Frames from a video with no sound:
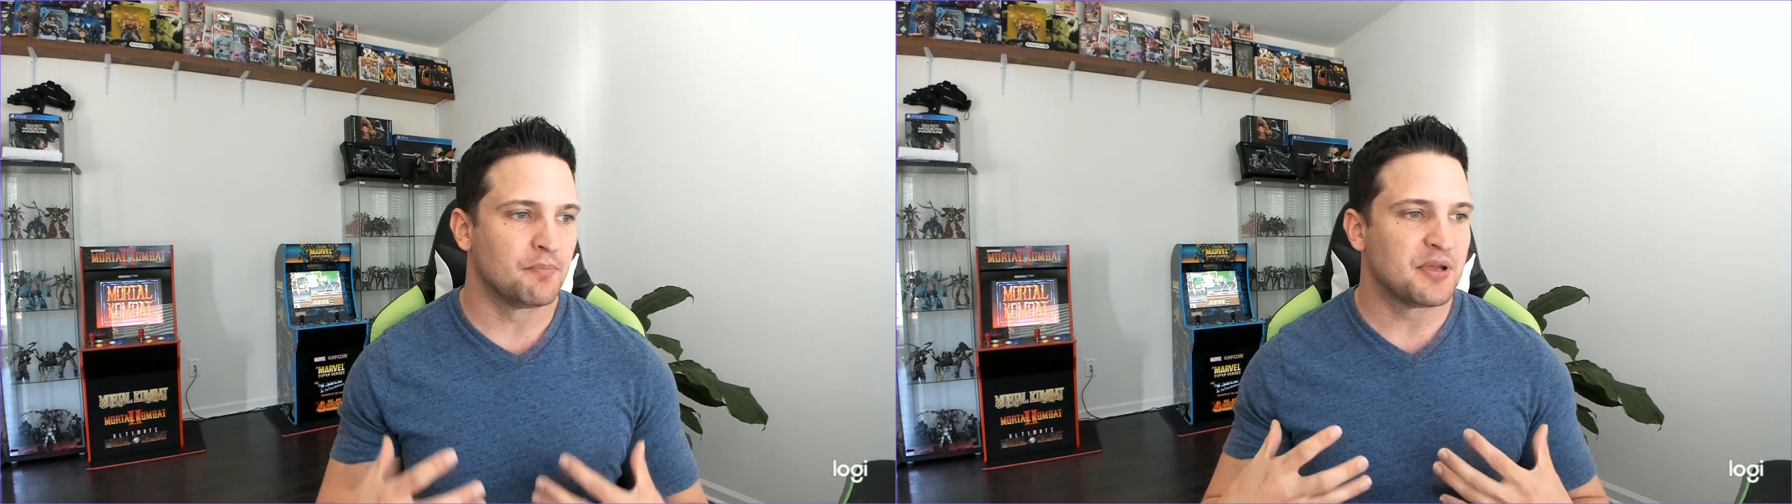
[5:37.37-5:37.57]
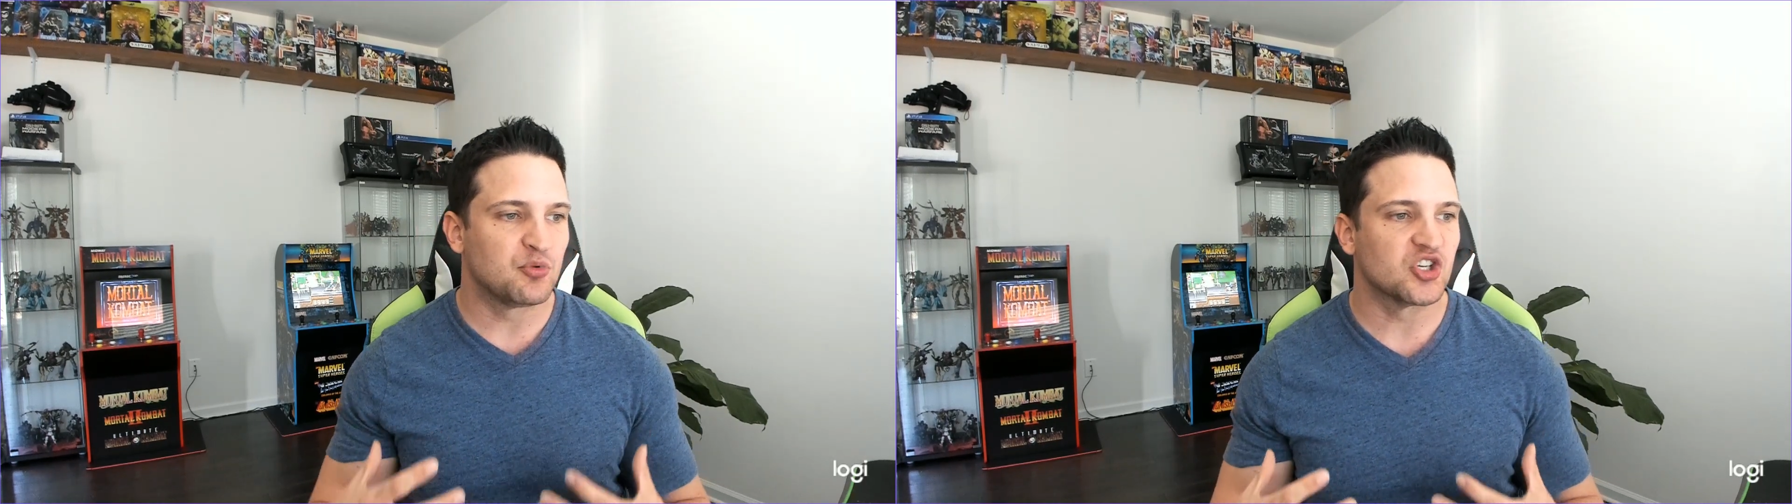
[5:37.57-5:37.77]

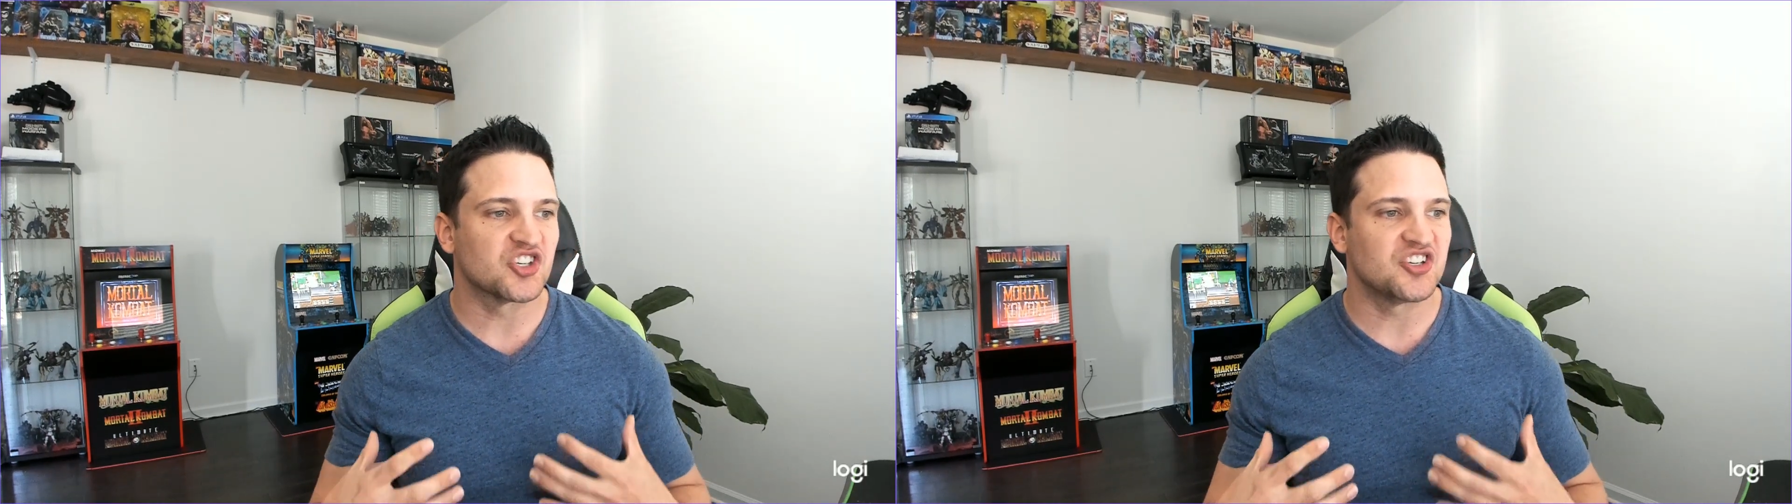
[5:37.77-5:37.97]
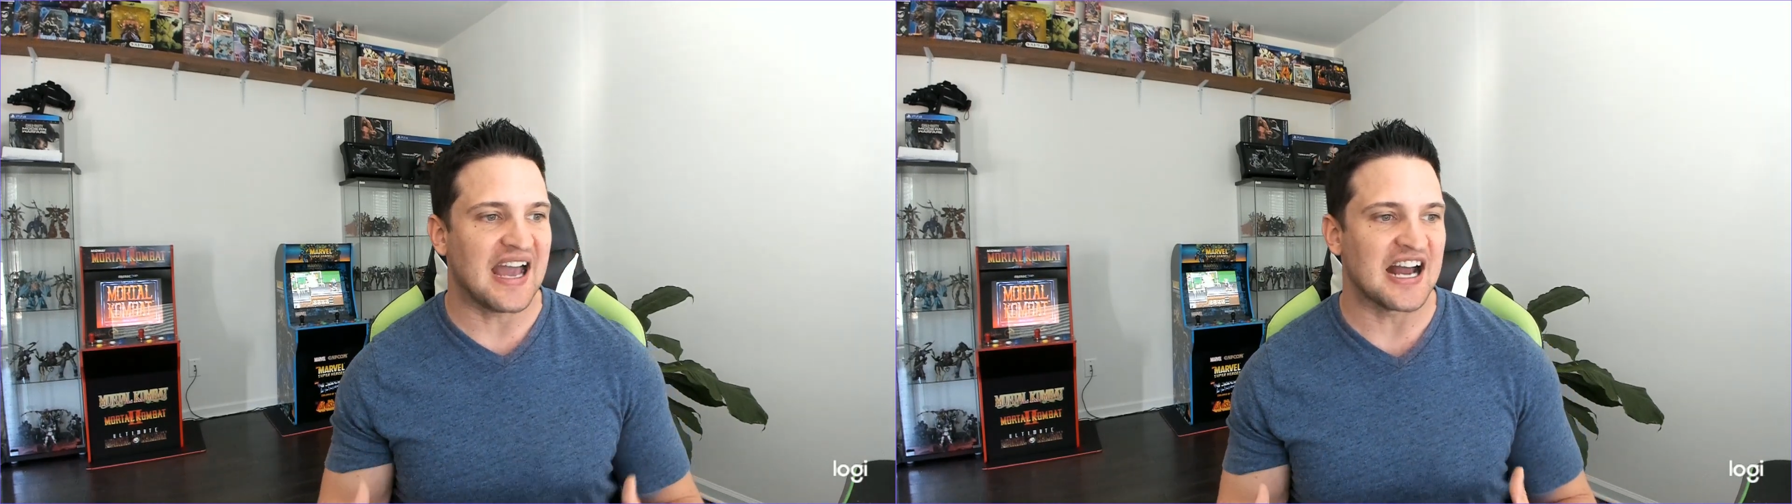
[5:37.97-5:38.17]
people
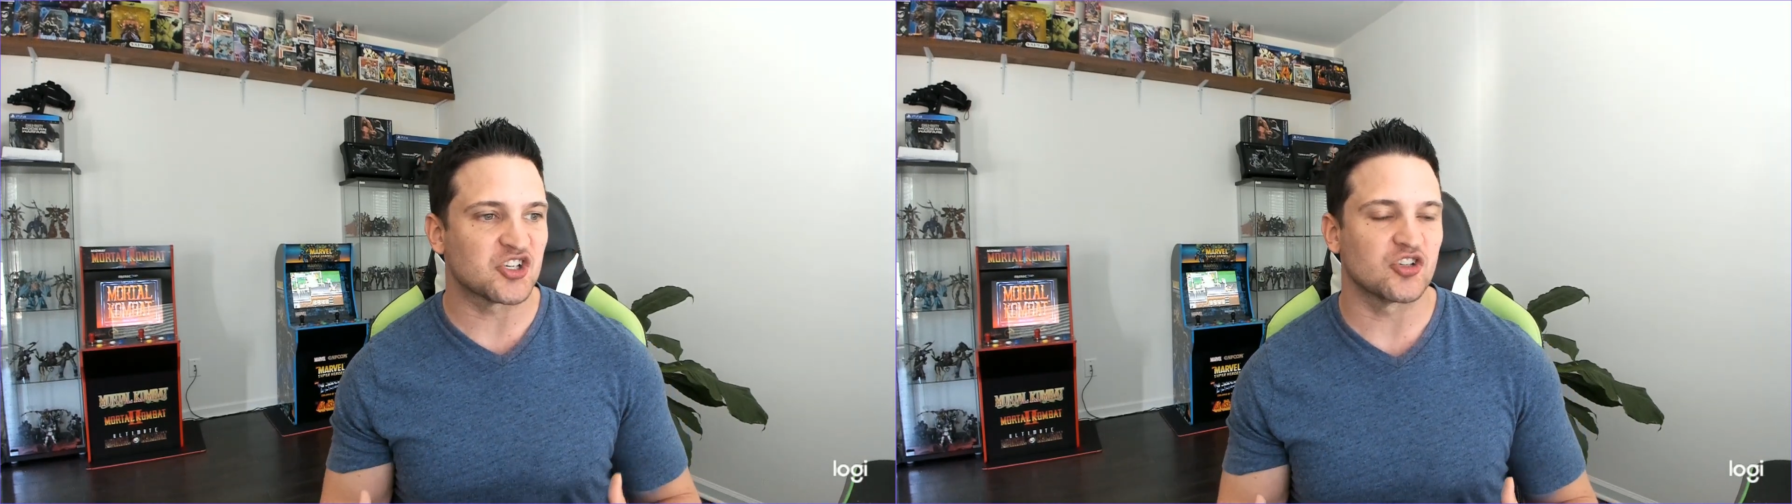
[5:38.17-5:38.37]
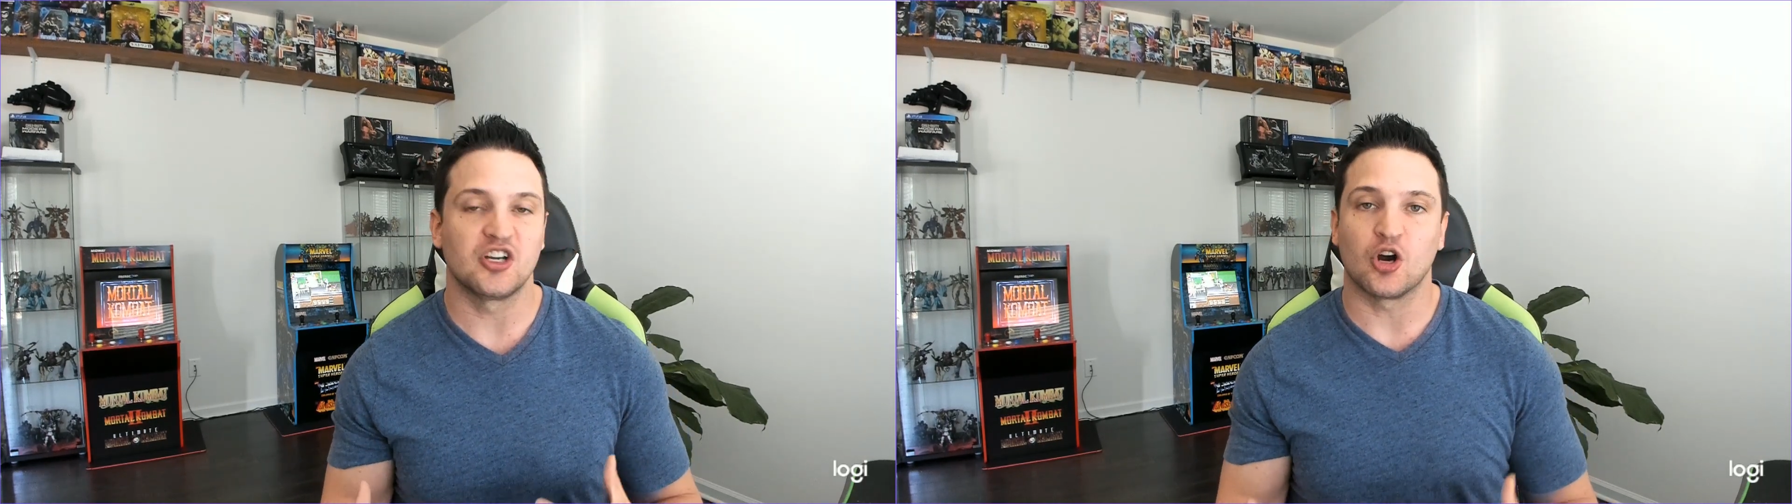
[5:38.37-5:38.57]
just naturally